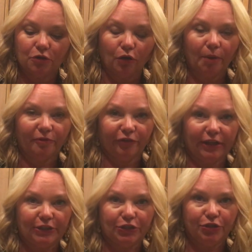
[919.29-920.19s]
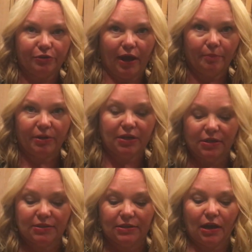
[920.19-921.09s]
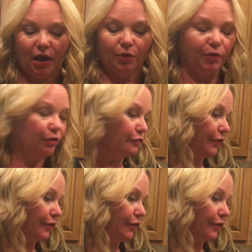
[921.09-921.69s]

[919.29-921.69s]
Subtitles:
don't let me forget to do that, because I will